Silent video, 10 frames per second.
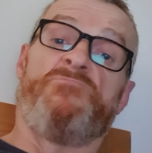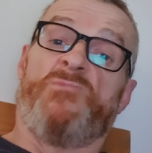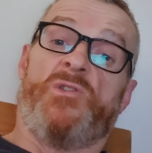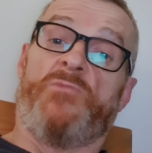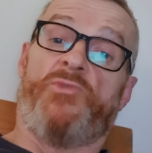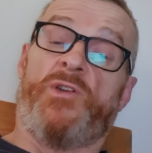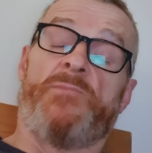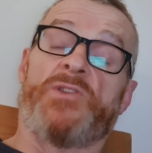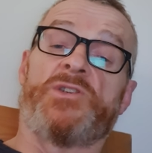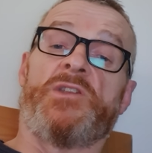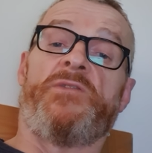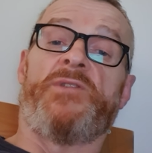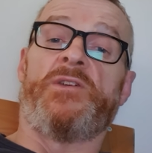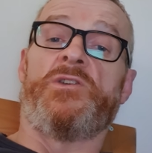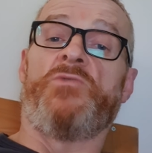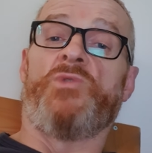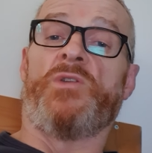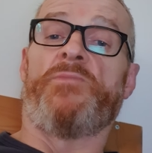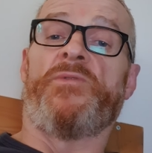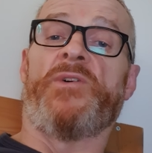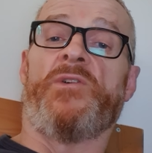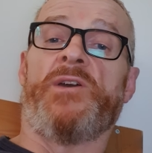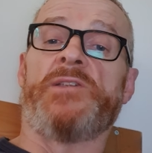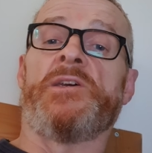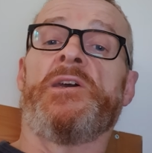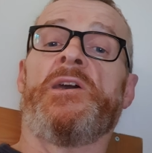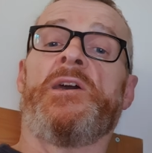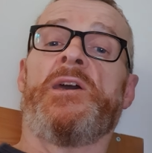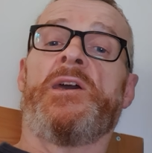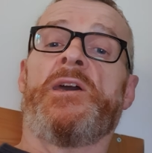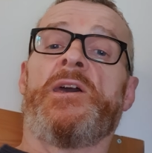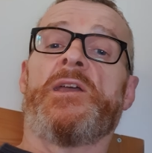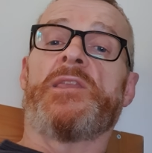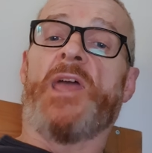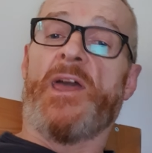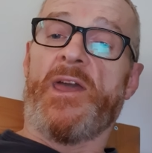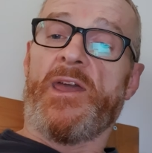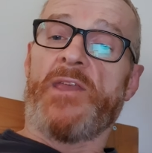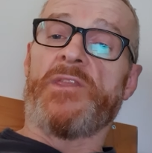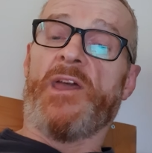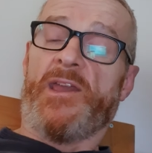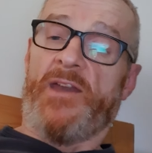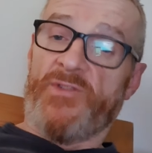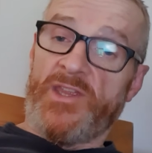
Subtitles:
are pretty much anything you want to provide that they have an